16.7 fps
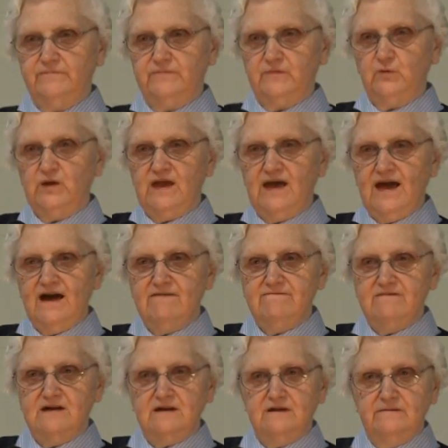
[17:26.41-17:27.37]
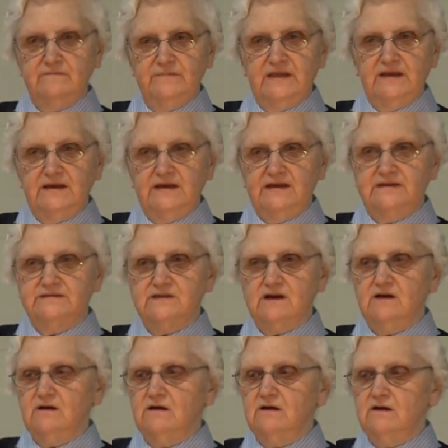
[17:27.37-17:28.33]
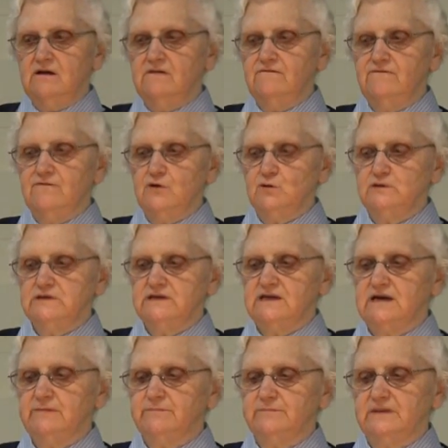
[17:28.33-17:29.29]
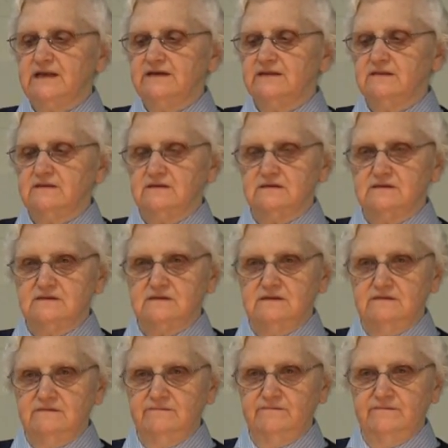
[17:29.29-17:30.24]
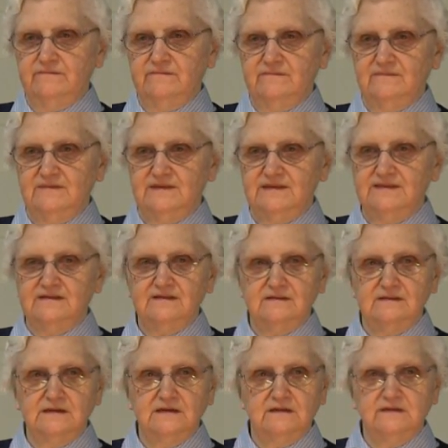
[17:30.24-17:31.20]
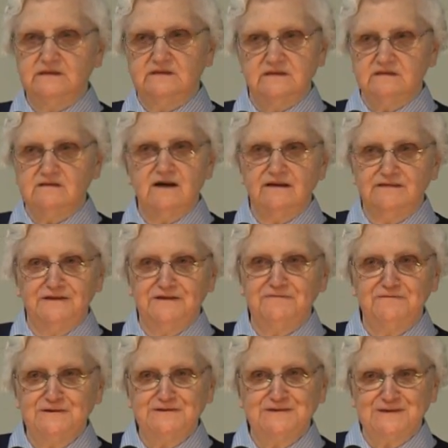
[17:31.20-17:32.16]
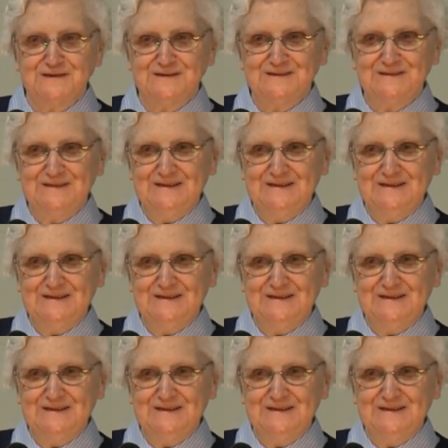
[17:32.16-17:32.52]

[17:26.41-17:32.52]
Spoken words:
We have it. It's all folded up like this into little. This is not the original.